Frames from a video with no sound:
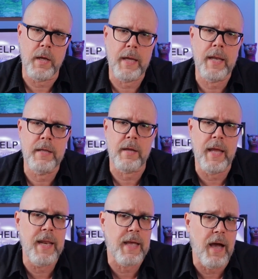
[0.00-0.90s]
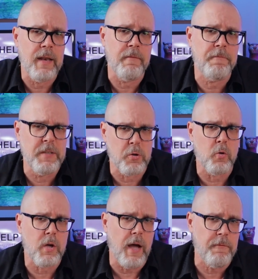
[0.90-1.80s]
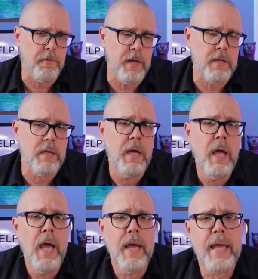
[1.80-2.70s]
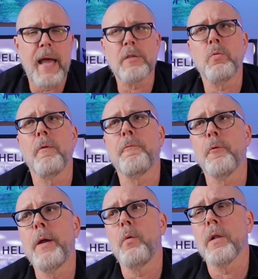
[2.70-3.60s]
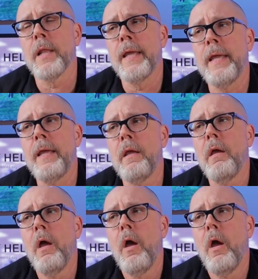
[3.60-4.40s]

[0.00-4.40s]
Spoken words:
they get into any kind of physical conflict. Cats will frequently